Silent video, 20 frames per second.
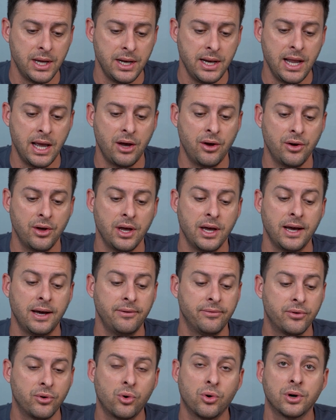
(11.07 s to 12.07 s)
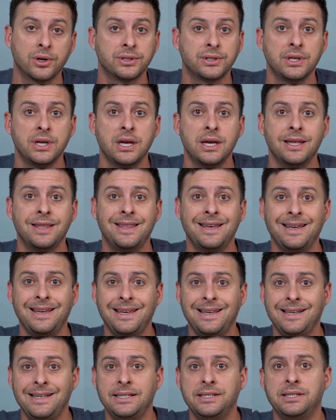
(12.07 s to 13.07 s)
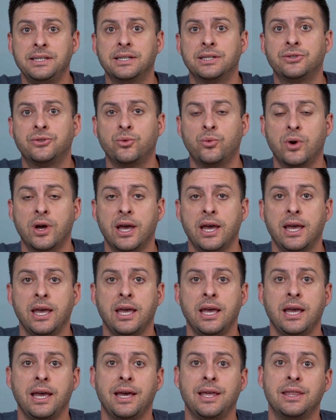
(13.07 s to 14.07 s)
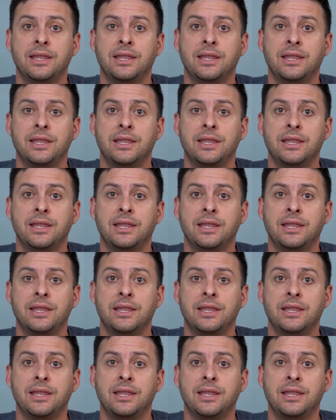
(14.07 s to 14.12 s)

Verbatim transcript: Now, of course, the easiest way,